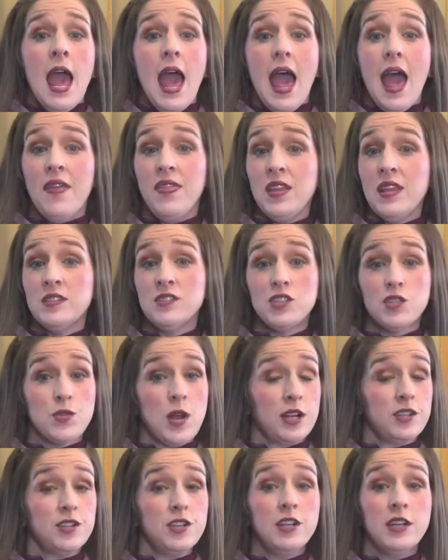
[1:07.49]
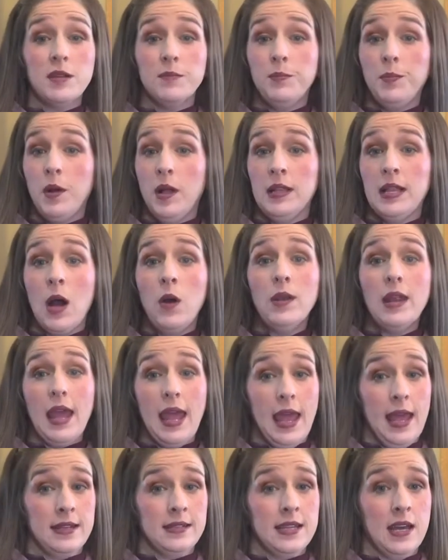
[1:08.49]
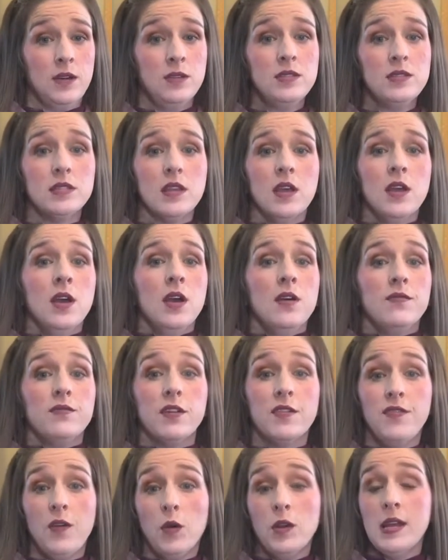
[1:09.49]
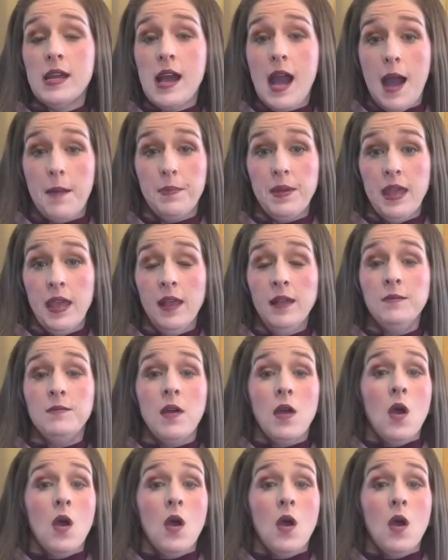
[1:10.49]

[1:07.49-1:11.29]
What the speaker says: and the instructor can pull out handouts for photocopying